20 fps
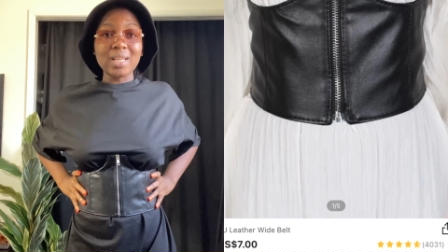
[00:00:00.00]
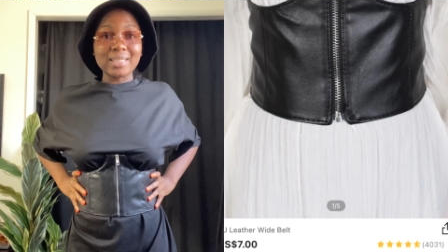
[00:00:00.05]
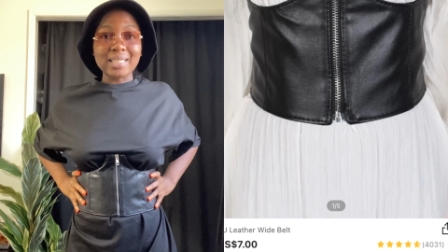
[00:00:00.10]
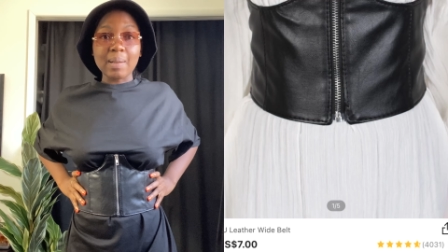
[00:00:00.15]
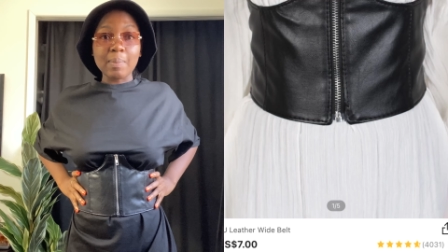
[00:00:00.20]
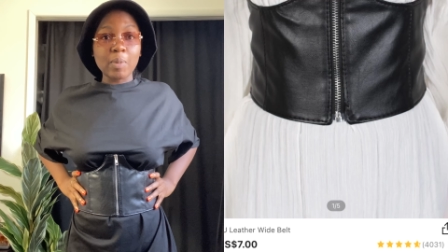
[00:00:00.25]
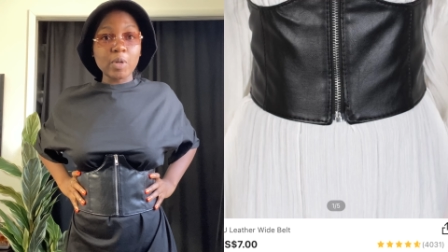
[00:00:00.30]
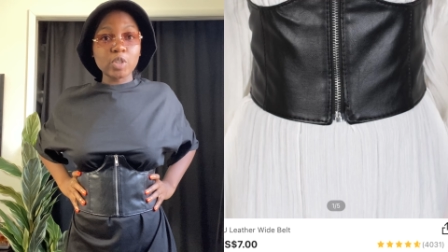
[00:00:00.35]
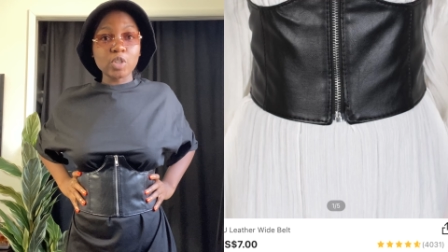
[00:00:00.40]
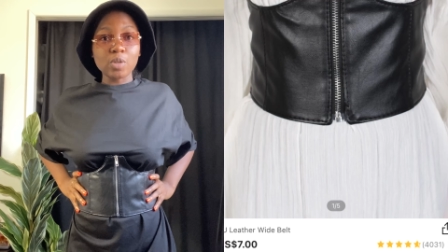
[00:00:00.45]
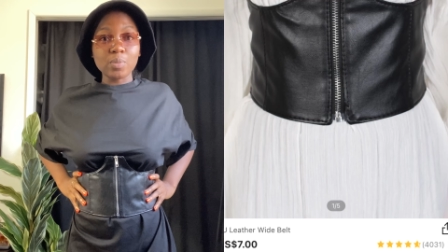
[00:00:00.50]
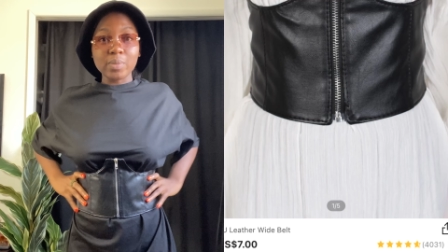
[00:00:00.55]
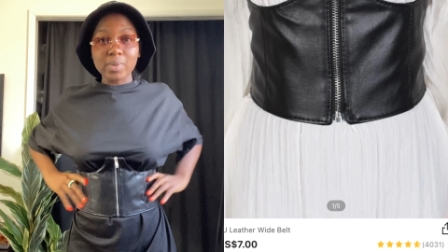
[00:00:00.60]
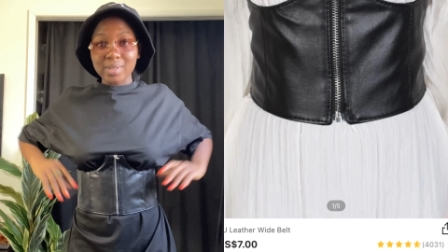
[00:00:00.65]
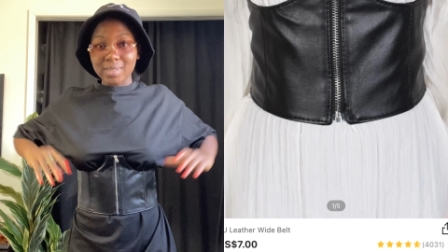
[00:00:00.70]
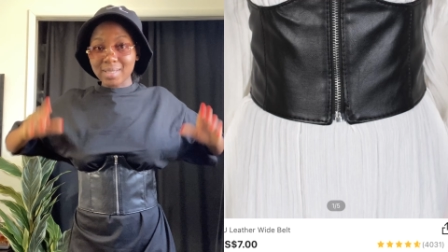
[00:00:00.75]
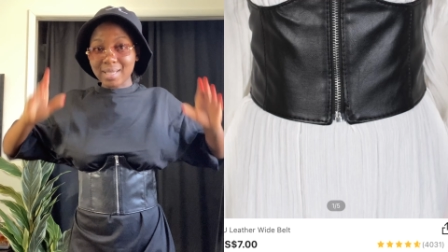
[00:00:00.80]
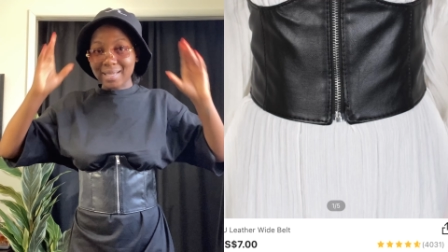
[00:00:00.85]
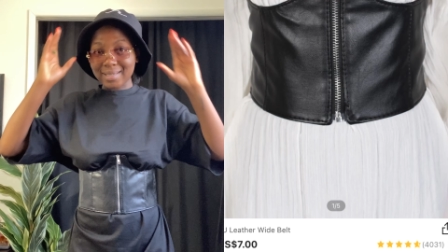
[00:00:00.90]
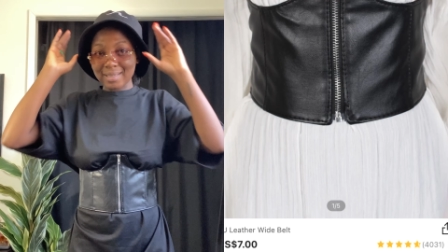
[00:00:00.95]
it abortion belt
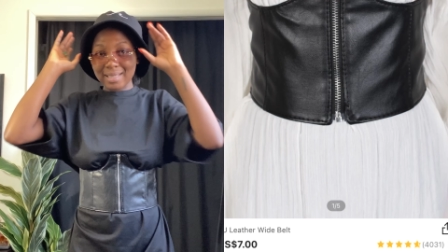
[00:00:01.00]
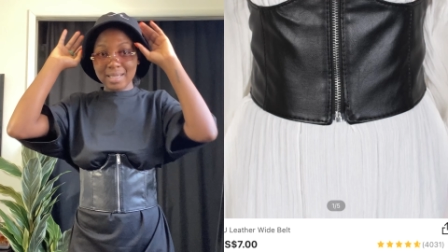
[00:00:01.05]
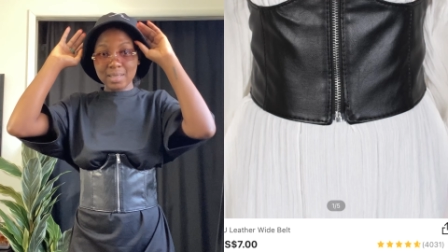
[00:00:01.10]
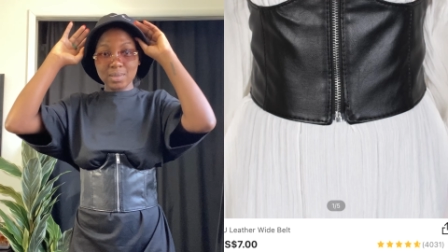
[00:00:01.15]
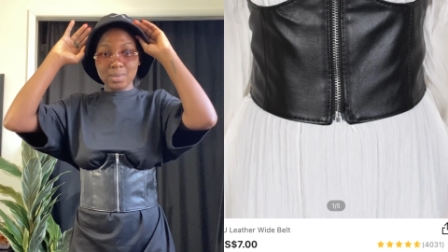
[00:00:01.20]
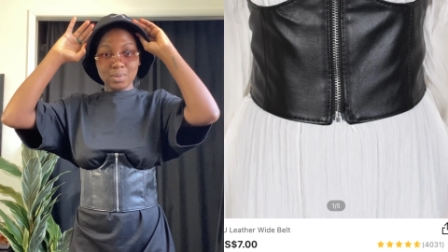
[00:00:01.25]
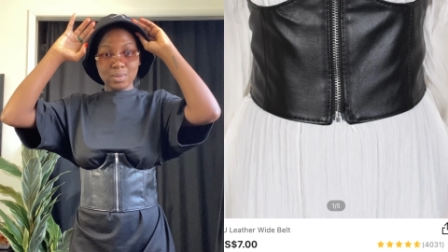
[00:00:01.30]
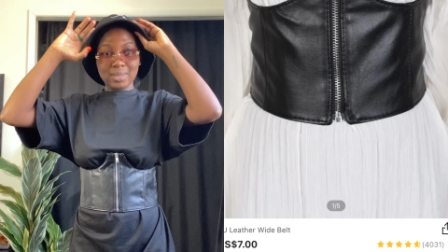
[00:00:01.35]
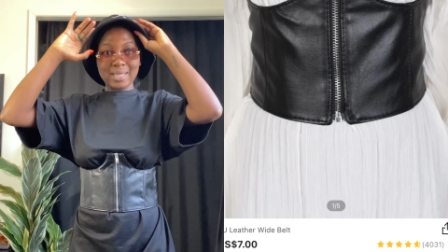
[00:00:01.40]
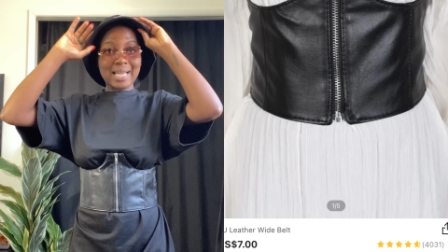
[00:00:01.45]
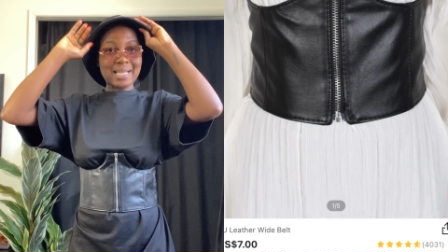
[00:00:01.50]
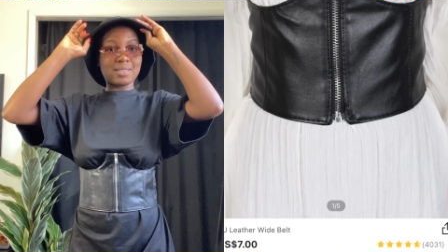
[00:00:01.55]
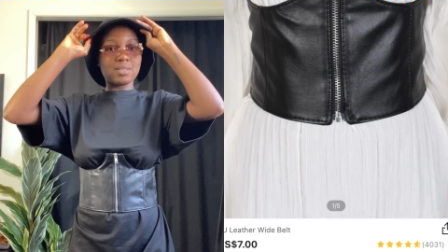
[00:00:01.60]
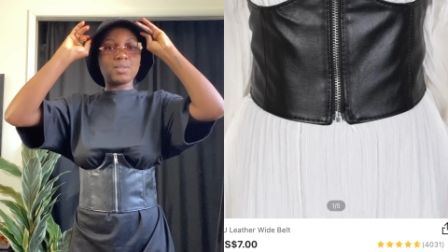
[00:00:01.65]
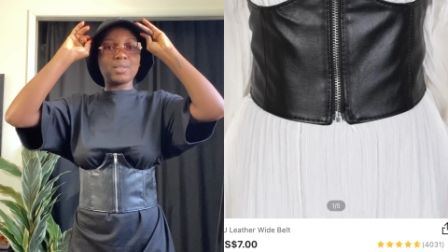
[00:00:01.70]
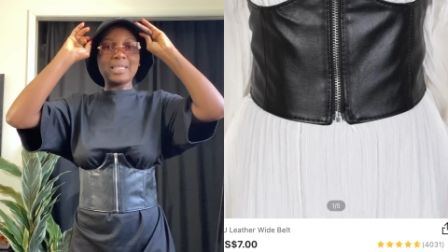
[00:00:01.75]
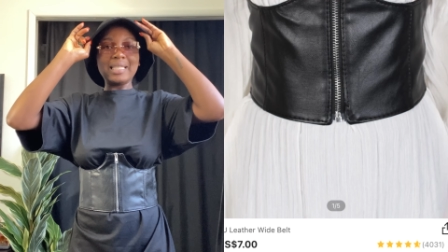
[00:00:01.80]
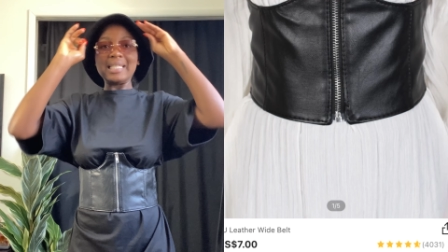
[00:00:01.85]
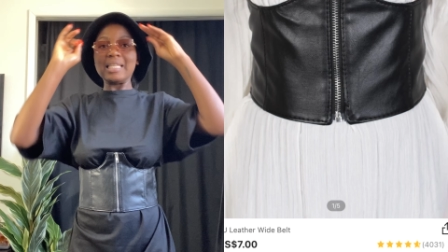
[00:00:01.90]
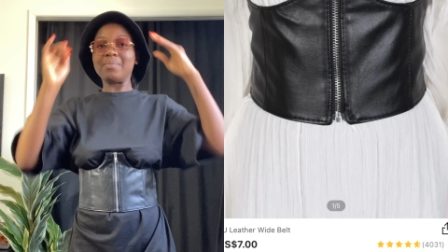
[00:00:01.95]
because that's the that's the
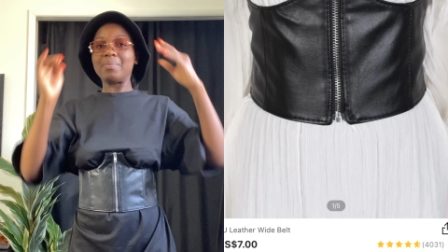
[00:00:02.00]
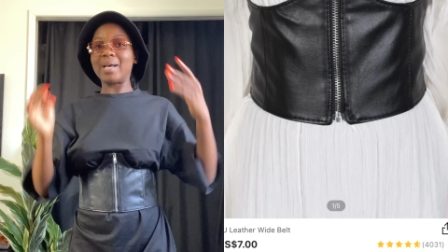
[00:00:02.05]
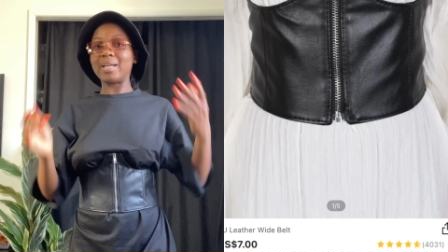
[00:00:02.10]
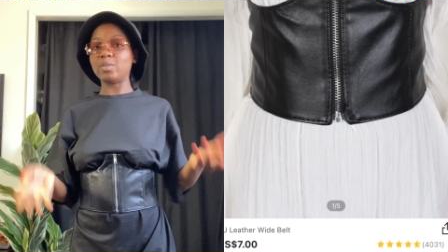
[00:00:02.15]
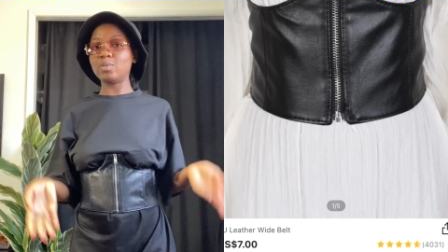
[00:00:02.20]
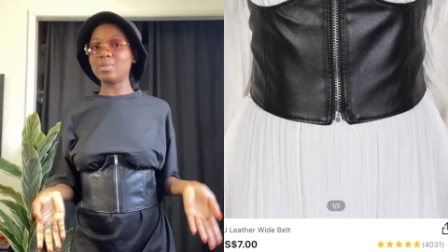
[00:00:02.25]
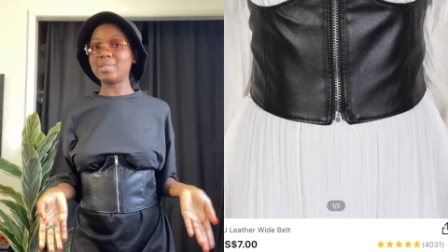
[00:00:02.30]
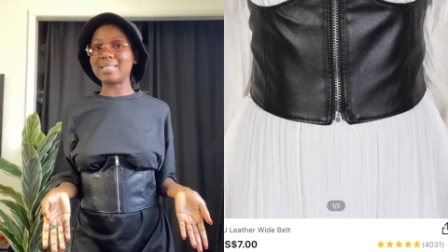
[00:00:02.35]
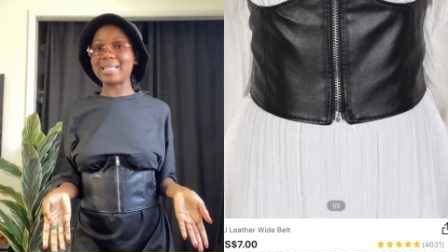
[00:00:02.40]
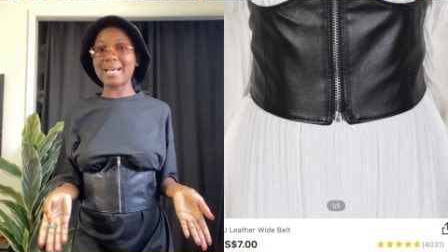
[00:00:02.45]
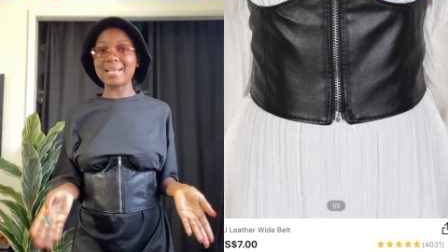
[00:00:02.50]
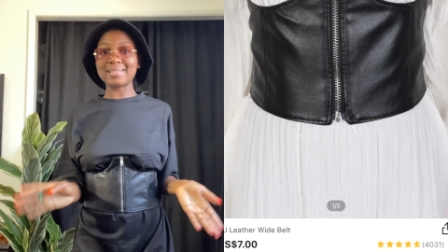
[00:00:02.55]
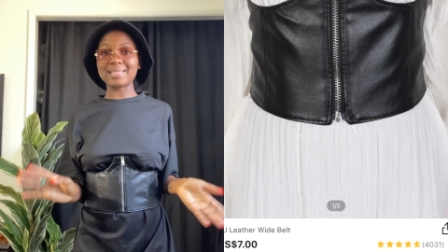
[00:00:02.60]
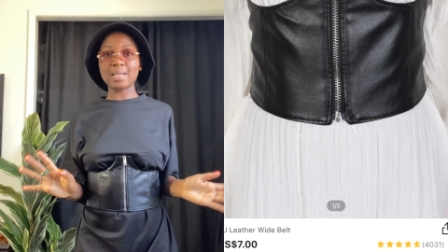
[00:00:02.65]
name I knew it as,